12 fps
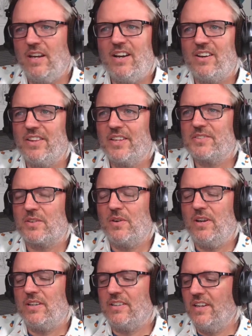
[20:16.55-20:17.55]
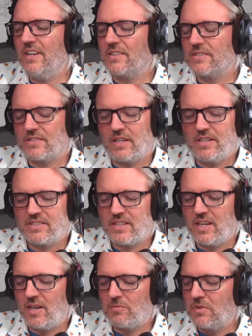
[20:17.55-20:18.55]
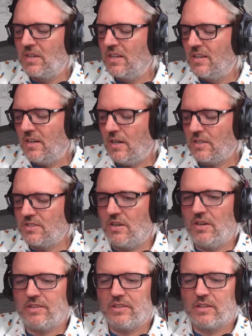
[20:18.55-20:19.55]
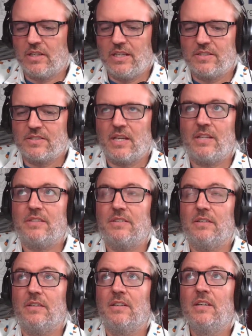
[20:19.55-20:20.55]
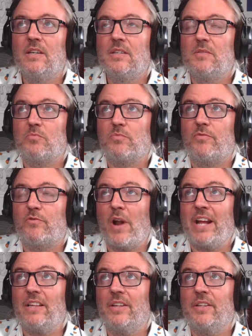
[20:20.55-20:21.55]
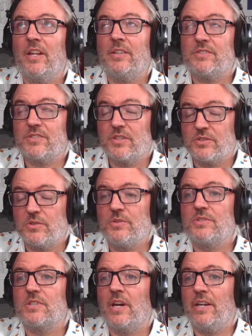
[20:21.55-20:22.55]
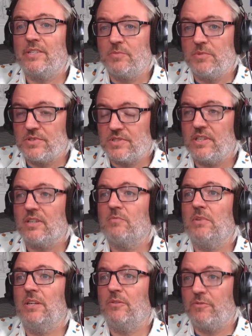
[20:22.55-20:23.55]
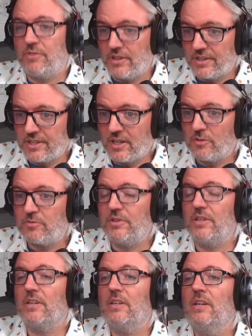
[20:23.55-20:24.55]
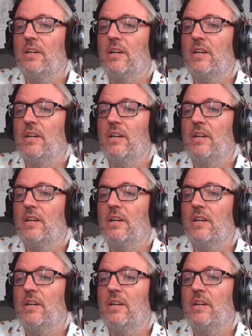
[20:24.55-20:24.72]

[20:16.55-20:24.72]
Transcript: Yeah, that's great. Yeah, science camp. I taught kids at uh, Franklin Institute Science Museum in Philadelphia.